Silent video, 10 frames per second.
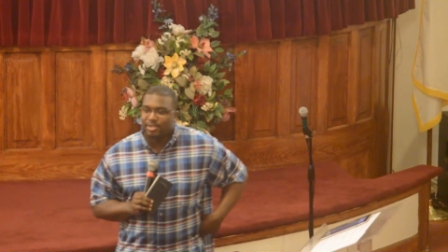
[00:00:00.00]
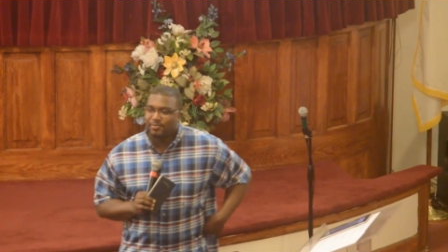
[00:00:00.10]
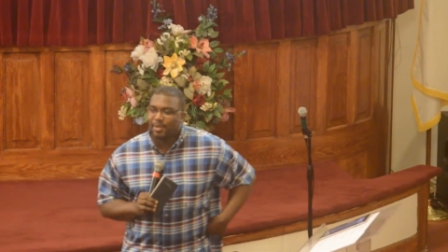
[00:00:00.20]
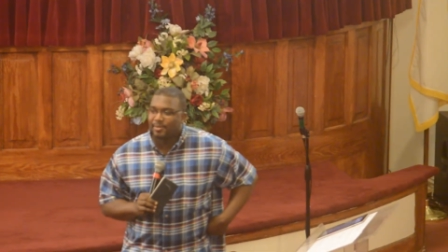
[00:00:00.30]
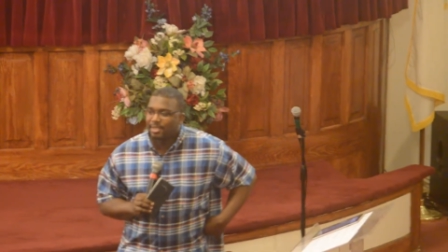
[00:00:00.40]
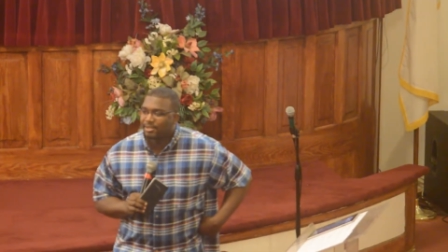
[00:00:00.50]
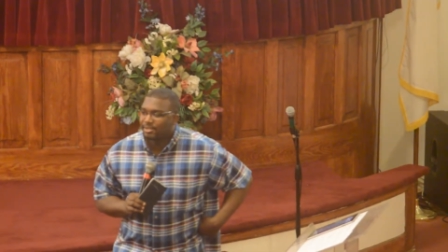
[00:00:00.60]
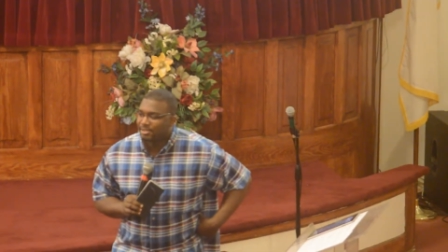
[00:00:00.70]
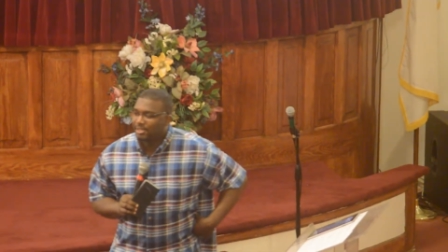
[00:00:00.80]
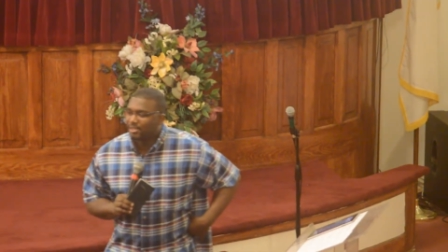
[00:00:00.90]
it's probably not
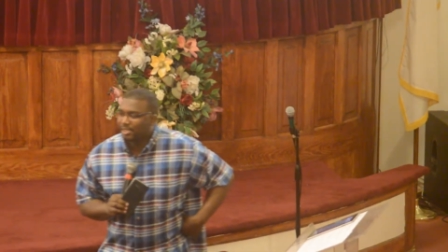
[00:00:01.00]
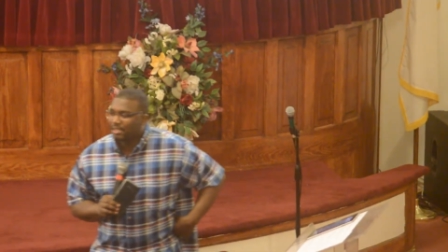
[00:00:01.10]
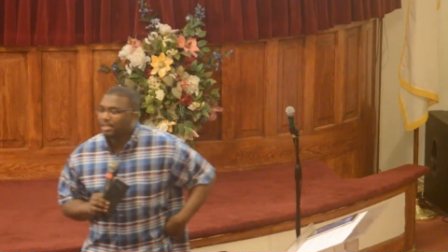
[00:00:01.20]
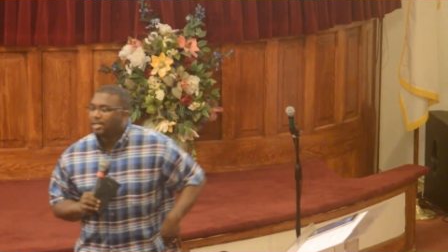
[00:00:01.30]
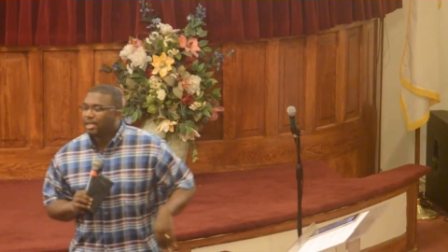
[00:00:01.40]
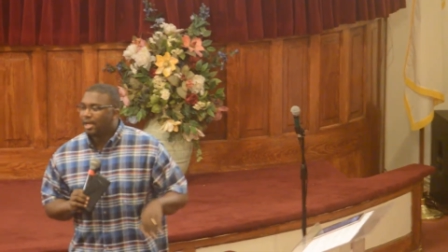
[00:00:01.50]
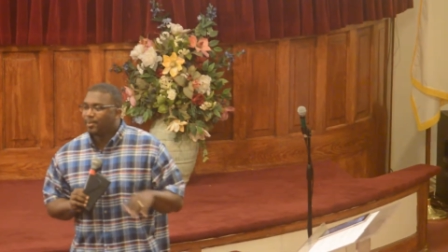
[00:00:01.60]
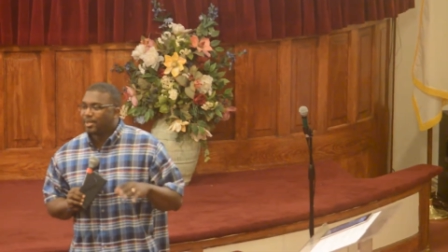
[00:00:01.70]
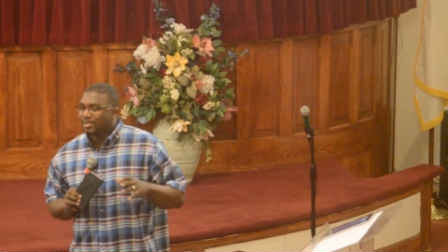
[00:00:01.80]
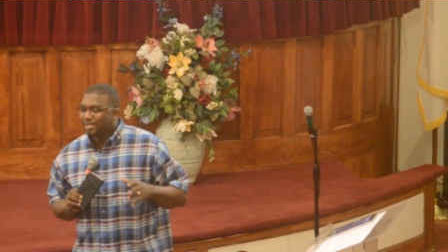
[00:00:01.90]
good to tell now. Uh,
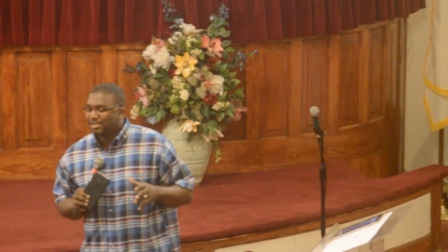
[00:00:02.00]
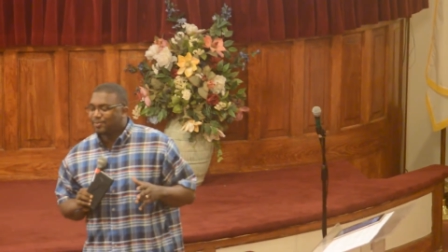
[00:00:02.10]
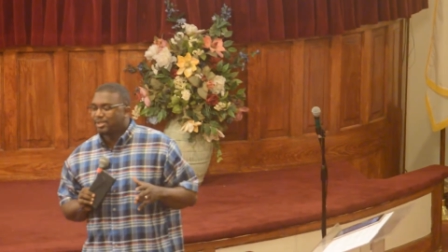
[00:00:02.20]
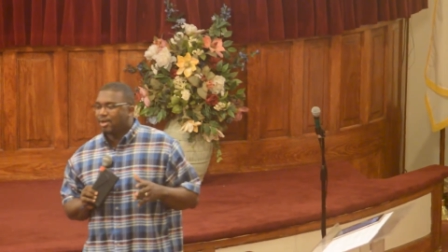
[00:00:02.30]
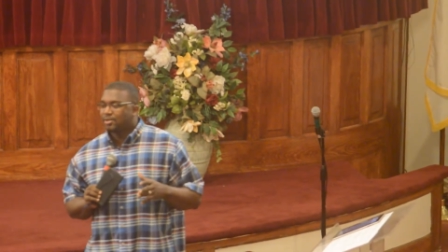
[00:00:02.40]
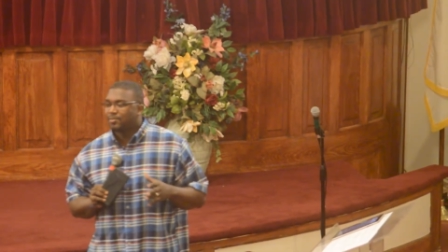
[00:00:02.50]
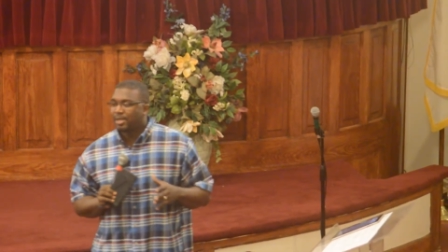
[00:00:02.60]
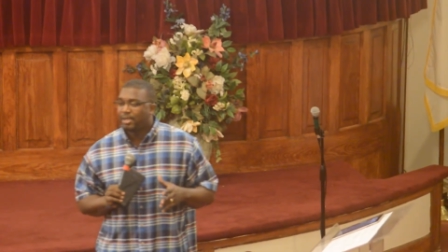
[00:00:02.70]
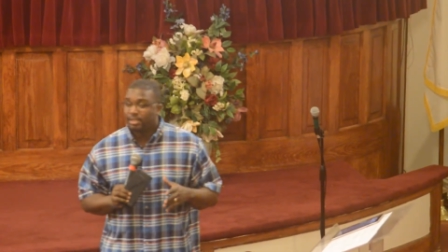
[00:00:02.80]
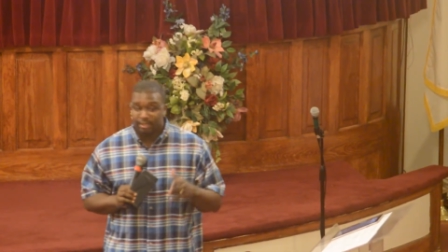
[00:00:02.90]
but it, simply talks
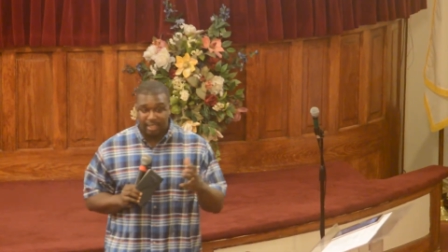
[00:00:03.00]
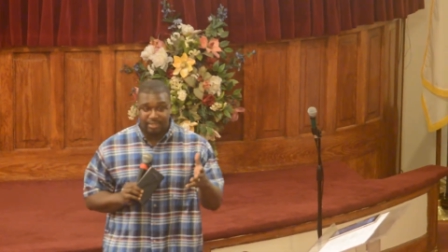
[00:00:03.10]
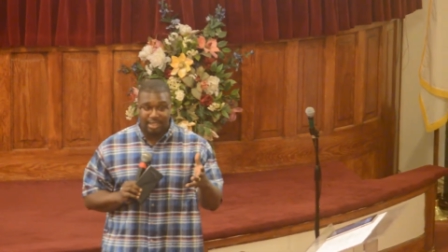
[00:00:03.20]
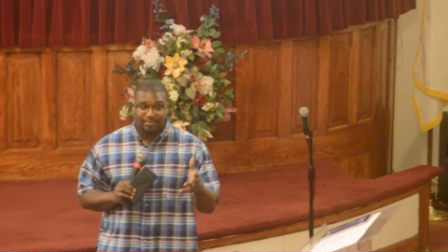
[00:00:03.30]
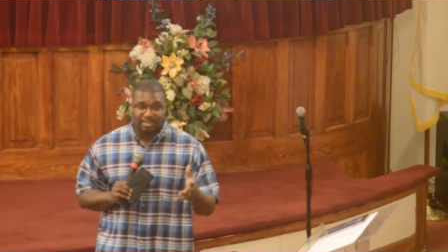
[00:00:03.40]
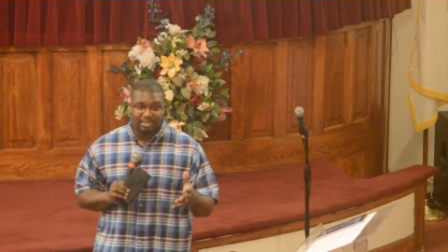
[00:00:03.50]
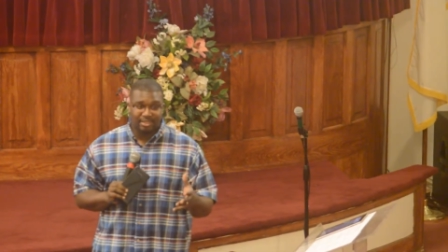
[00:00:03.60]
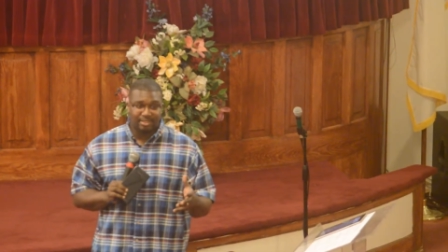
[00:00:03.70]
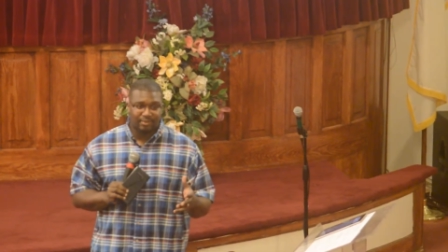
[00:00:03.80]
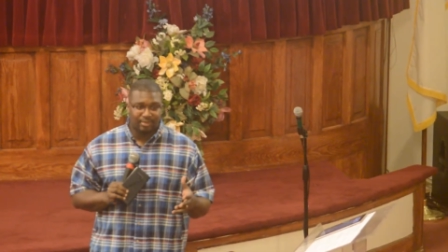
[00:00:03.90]
about, in the King James, it
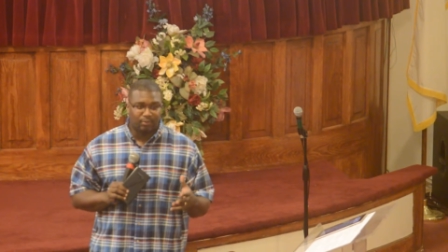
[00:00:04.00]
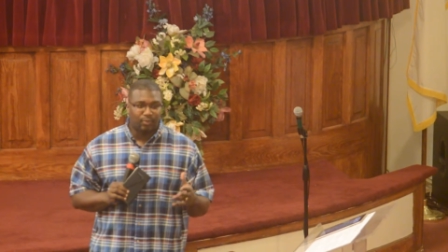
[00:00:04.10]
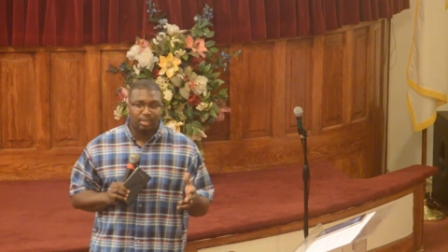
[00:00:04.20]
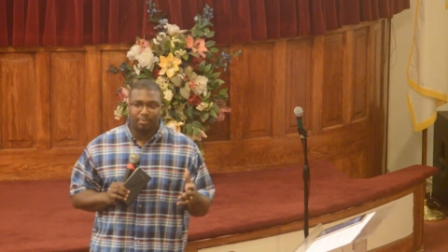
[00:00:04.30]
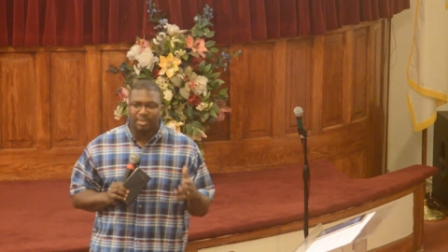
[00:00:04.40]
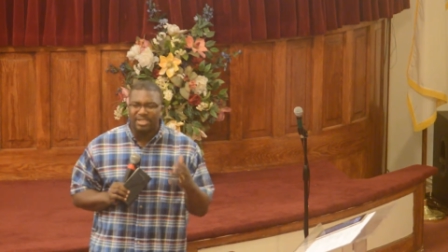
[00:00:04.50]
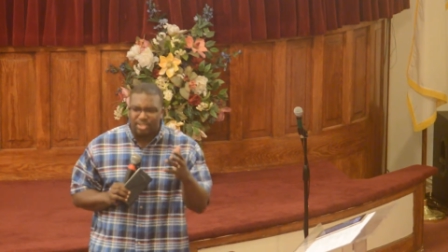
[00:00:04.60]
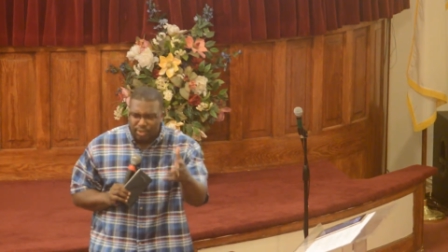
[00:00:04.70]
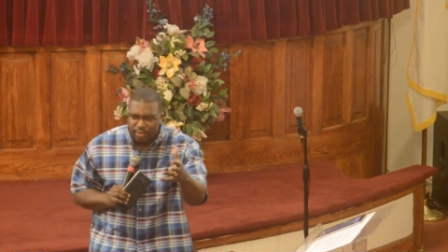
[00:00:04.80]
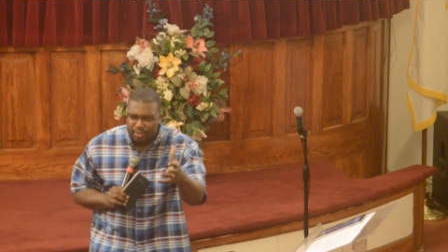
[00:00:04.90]
says that, that we are but
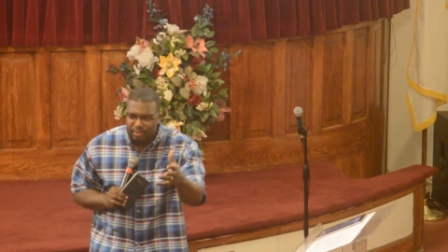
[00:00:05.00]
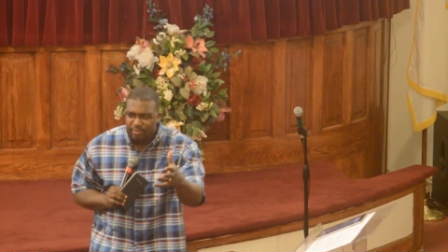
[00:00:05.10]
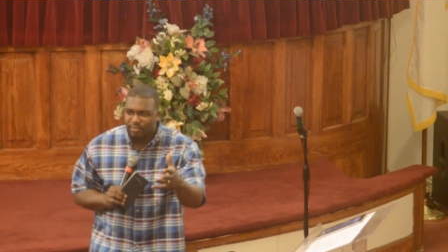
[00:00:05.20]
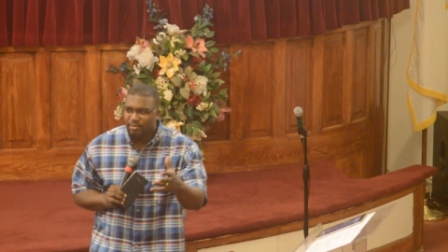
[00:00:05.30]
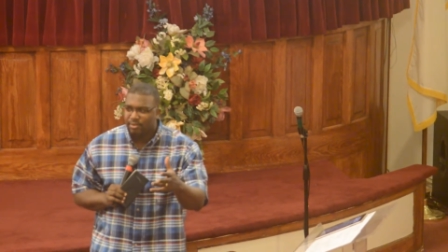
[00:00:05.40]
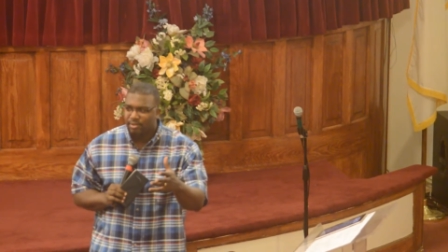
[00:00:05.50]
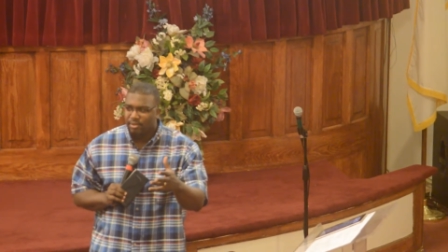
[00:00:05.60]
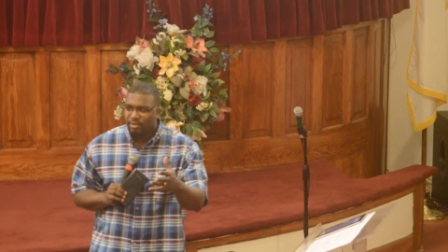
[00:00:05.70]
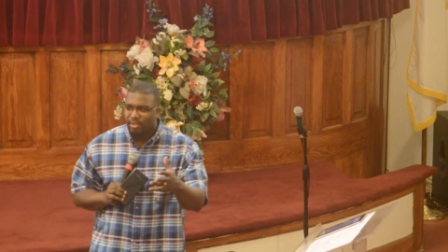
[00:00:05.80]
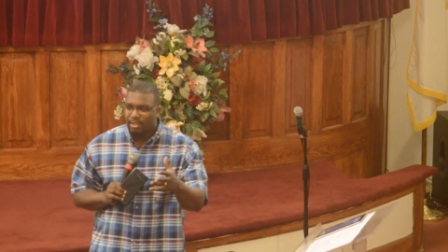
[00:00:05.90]
dirt.
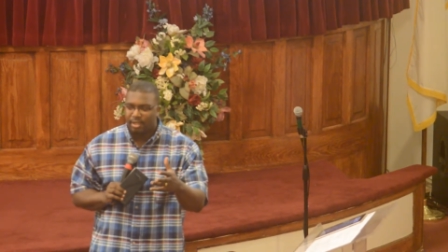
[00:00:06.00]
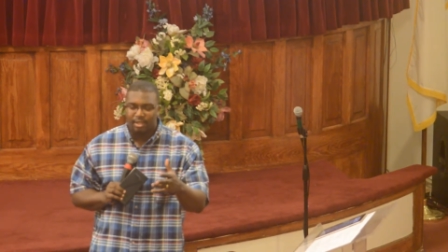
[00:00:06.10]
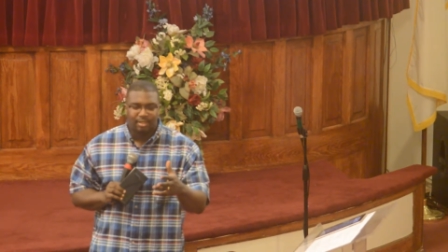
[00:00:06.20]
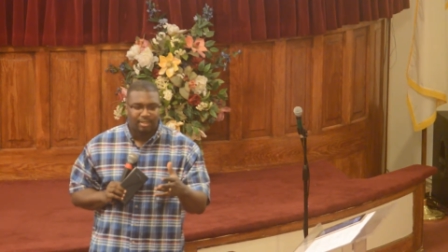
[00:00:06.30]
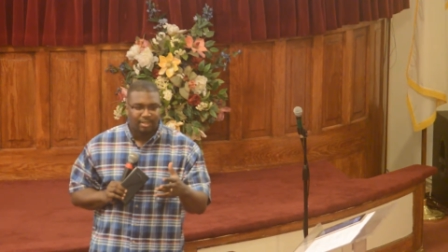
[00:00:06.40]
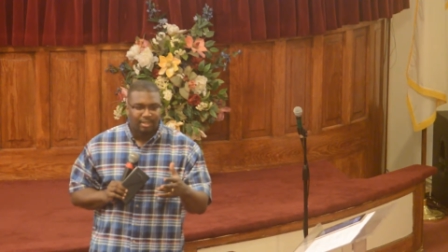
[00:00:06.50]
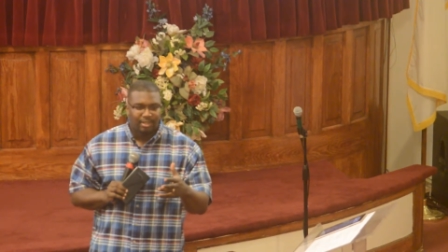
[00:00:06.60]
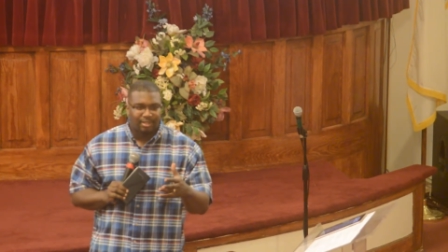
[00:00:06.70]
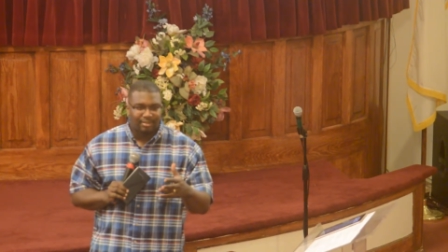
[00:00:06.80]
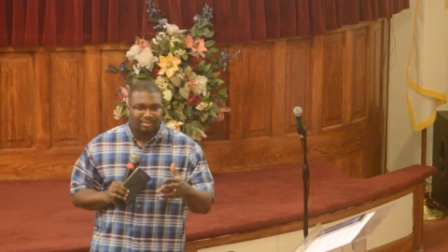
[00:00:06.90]
Uh,
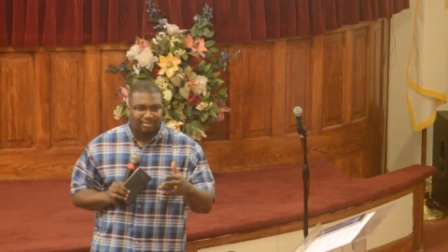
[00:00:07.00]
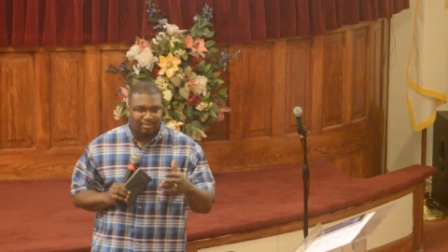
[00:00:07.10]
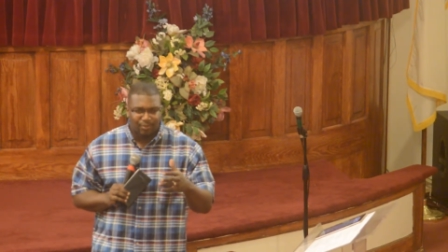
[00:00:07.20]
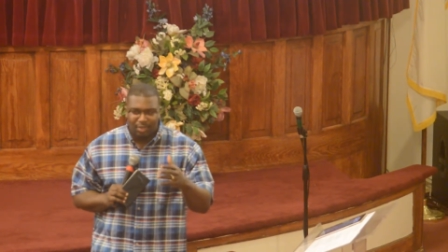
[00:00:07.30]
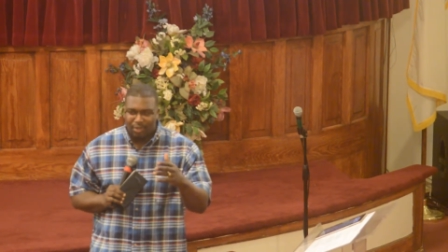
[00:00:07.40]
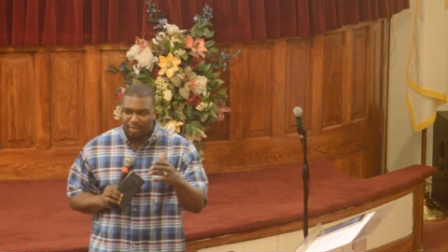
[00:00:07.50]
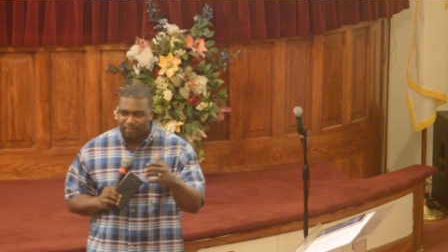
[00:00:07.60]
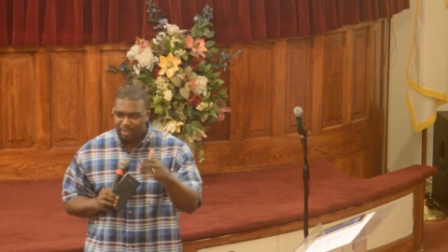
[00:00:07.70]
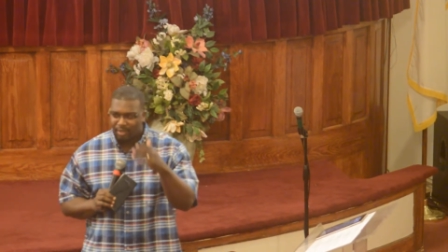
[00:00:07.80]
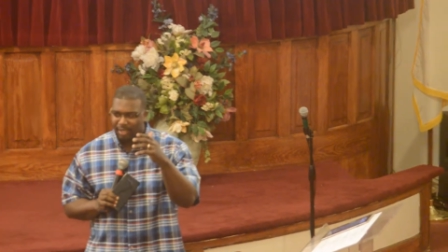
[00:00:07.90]
uh, so we are, we are